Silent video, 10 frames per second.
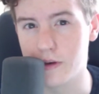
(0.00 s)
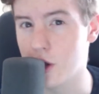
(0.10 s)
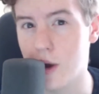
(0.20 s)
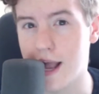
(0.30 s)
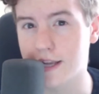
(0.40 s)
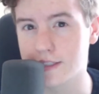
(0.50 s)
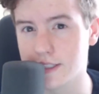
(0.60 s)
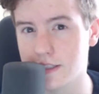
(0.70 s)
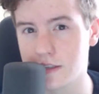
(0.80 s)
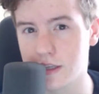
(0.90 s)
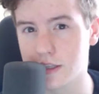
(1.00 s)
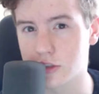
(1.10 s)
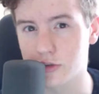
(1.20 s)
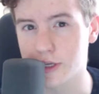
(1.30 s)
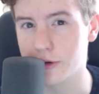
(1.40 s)
no accident
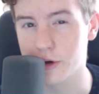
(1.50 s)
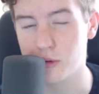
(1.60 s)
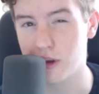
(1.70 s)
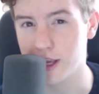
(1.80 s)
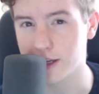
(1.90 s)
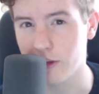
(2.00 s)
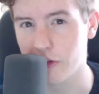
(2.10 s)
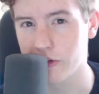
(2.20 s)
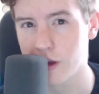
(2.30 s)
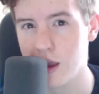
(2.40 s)
history or no tickets,